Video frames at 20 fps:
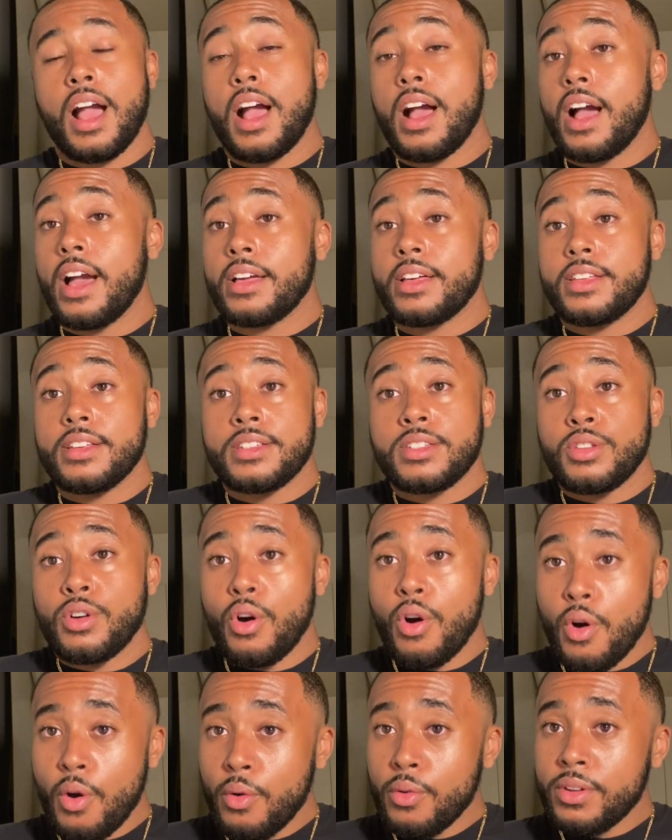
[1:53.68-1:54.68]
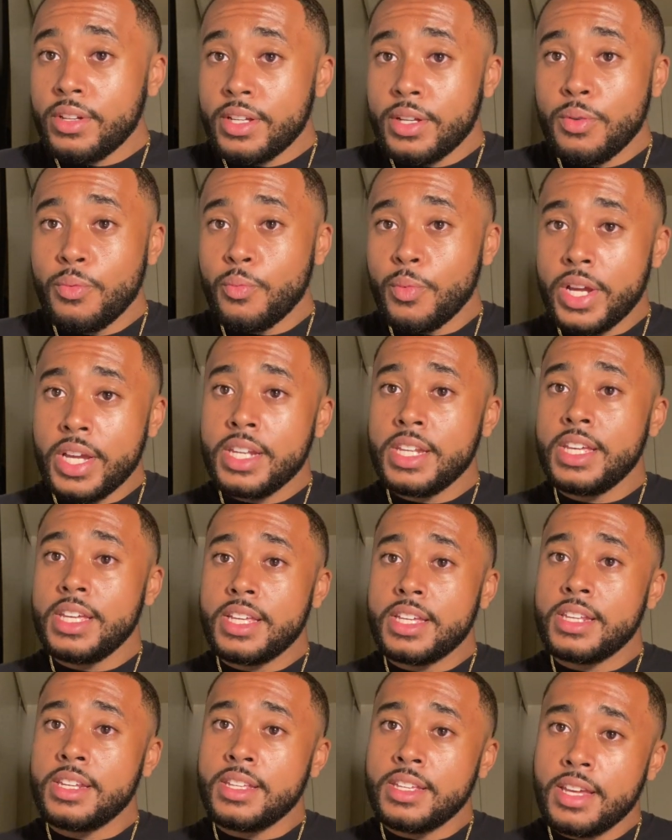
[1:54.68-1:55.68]
I guess the only win he
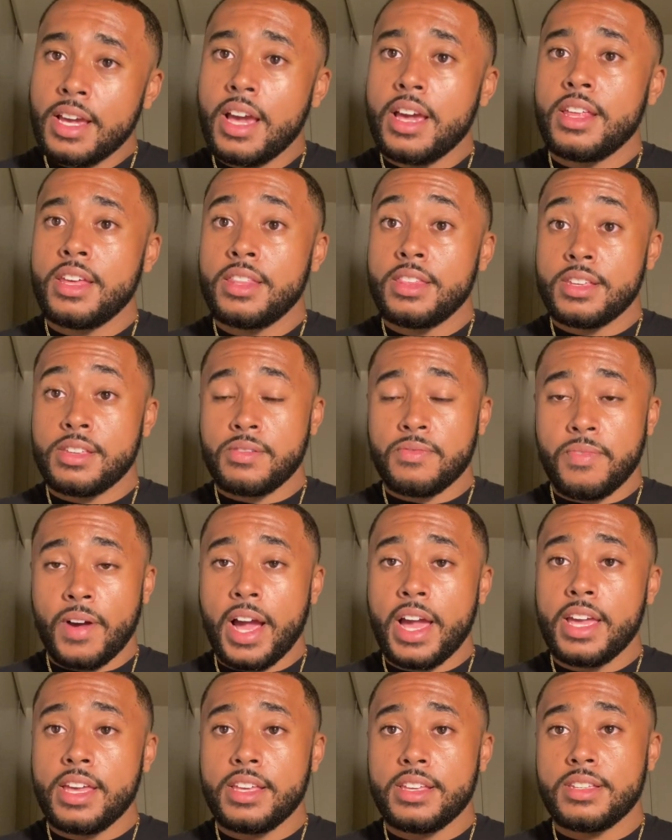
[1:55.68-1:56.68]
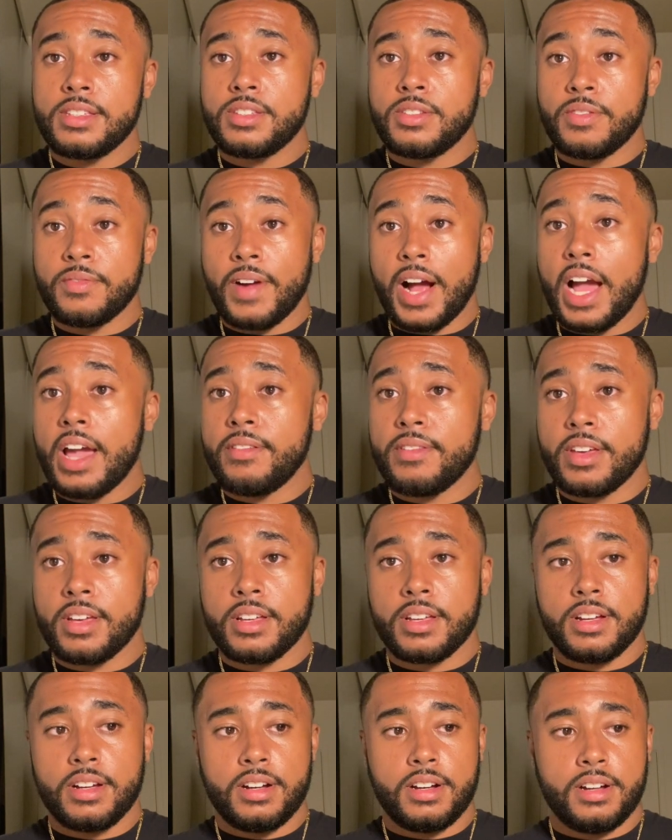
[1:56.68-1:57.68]
can get in this fight is
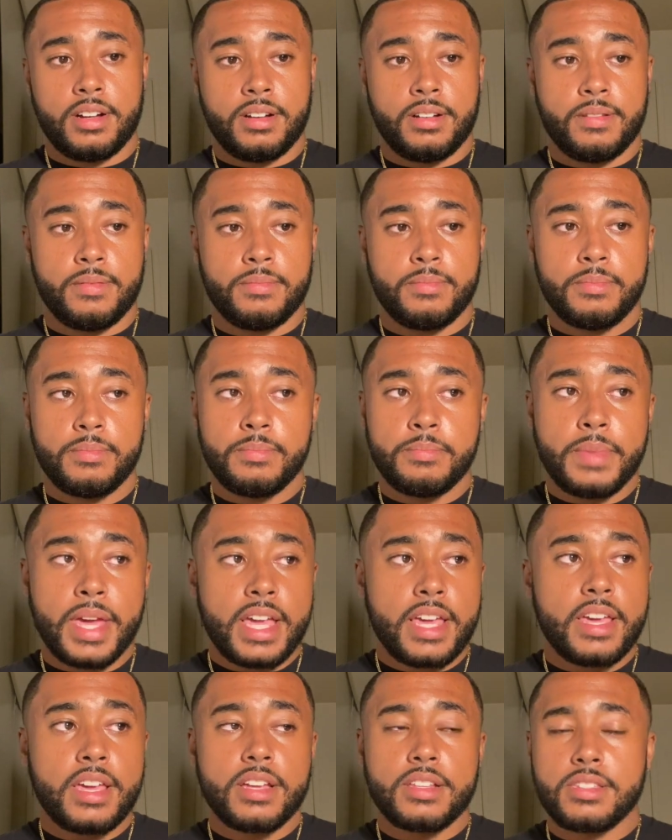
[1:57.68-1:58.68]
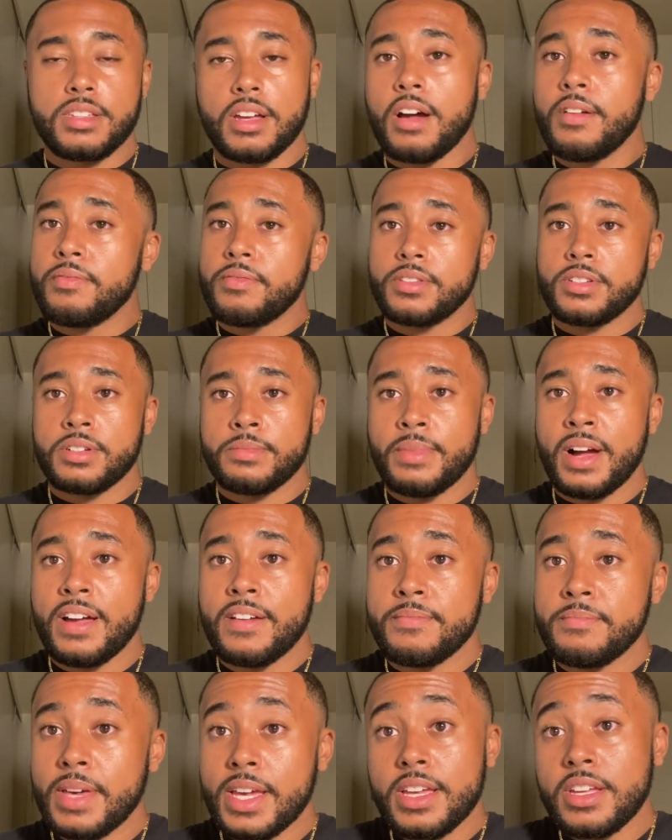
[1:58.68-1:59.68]
surviving, making it tough for
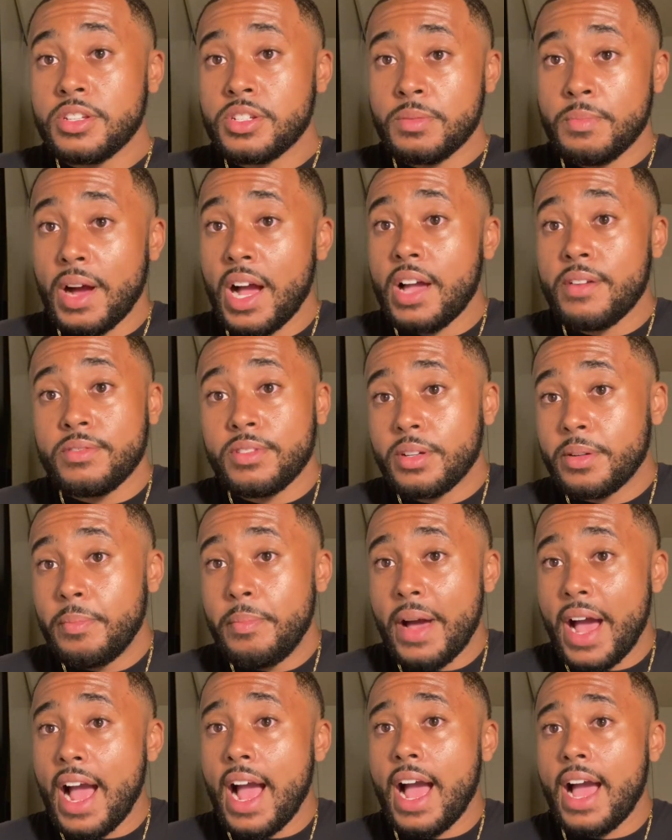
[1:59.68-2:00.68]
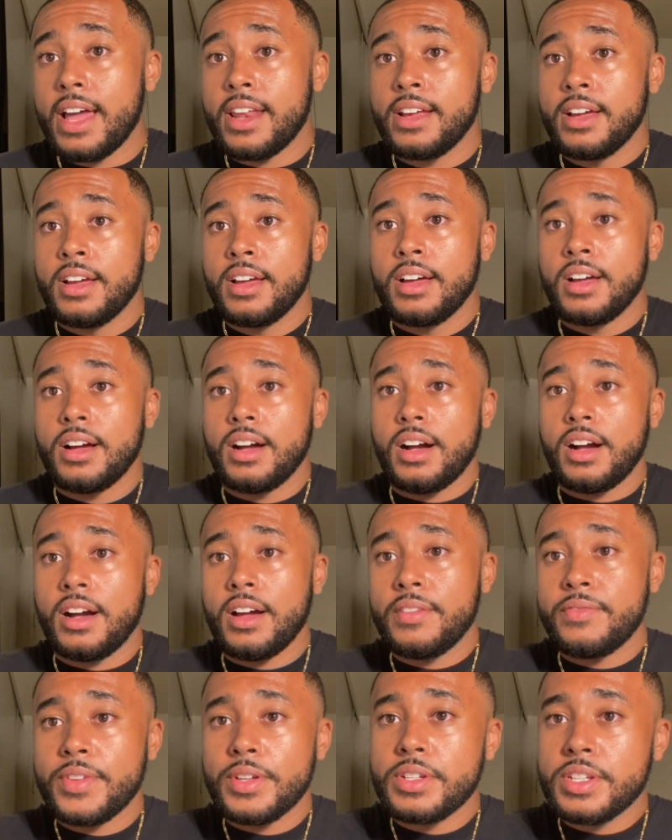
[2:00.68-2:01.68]
Chimaev, making Chimaev look bad.
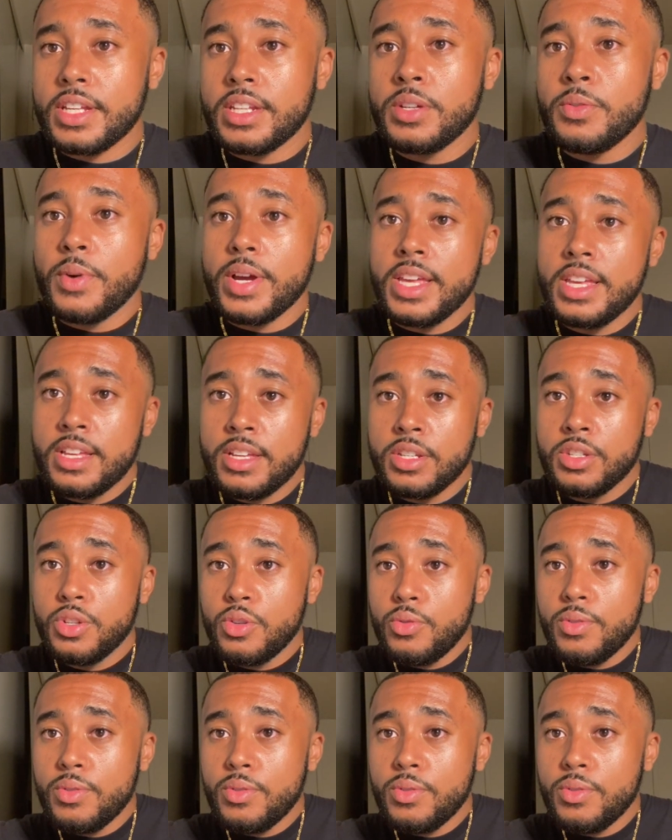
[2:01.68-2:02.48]
If there's any way he can do